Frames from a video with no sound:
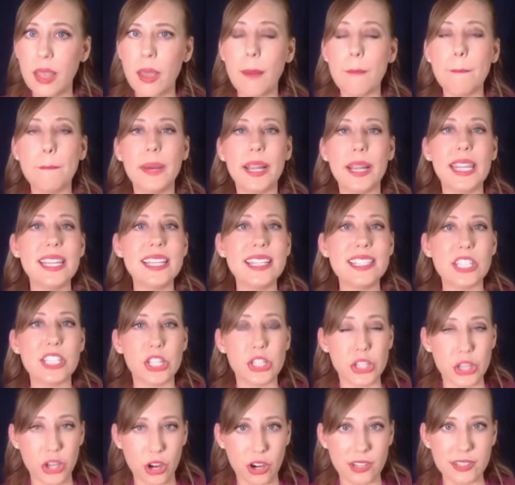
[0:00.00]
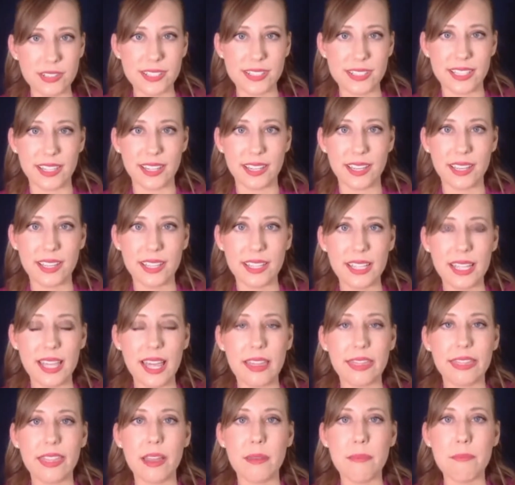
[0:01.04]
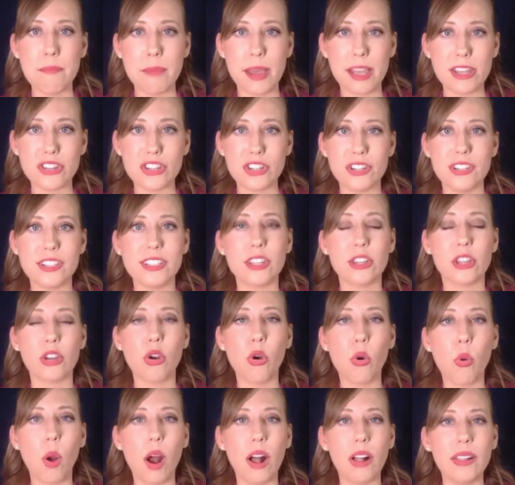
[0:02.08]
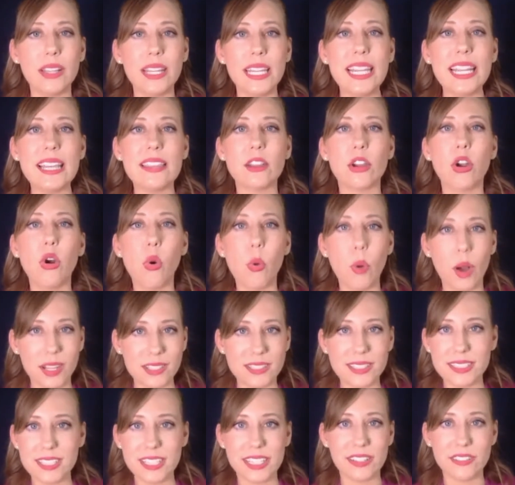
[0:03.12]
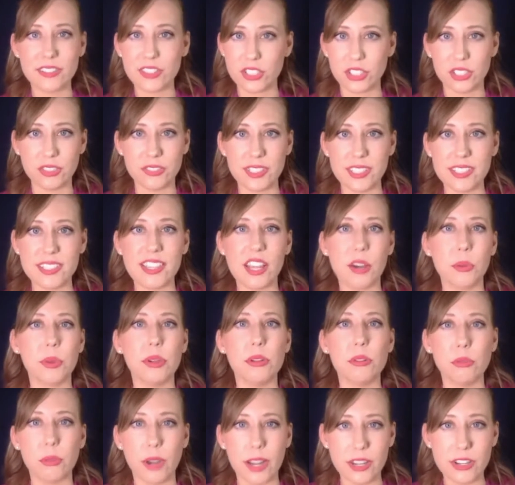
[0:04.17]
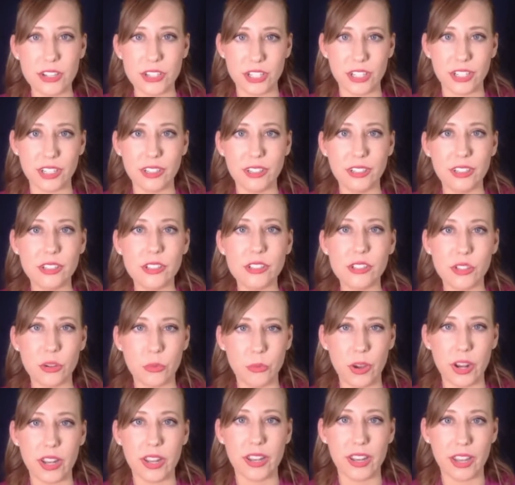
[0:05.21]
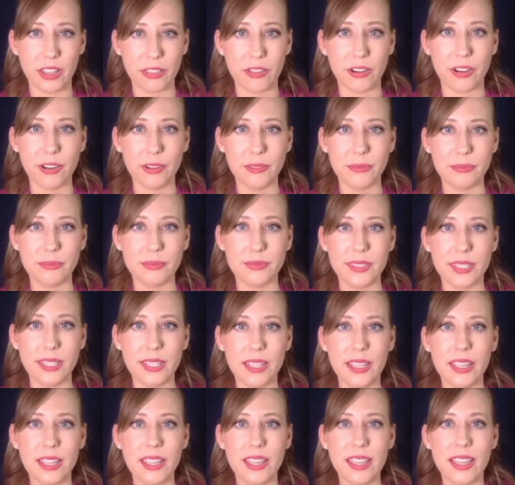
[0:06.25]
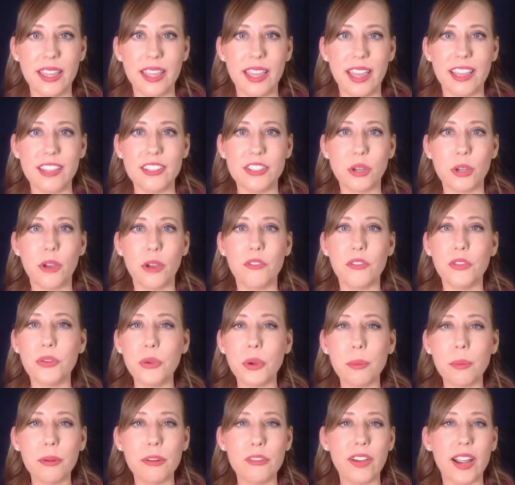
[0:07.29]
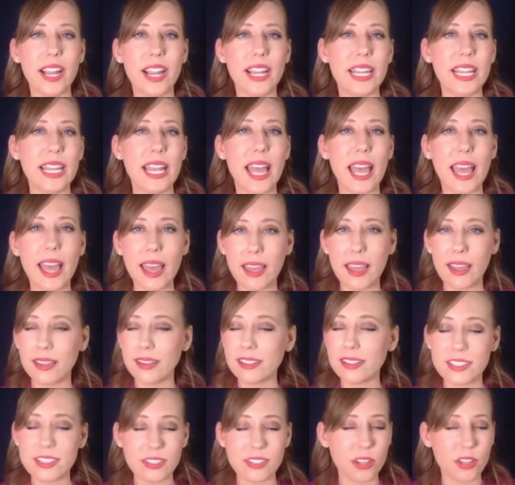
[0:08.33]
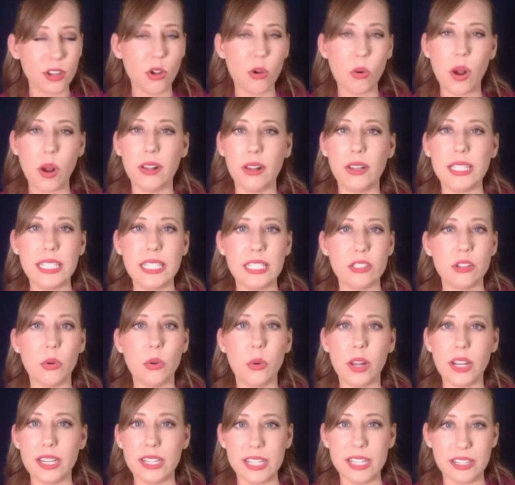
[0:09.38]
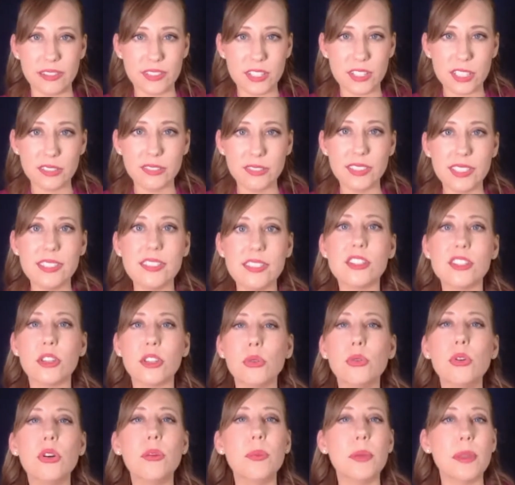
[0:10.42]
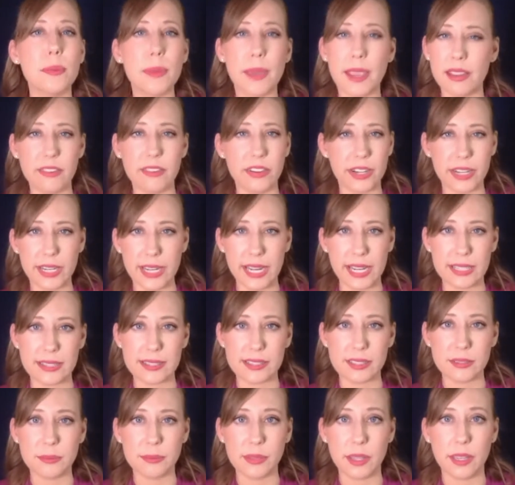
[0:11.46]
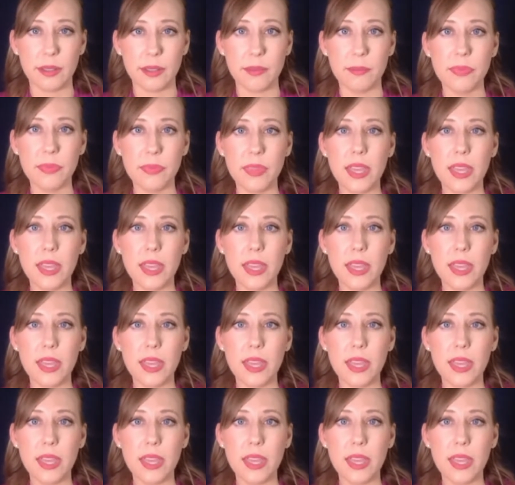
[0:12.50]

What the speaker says: money is a yardstick that measures the quality and the quantity of service that we render to one another. And so if you are providing excellent quality and quantity of service, you will be paid very handsomely.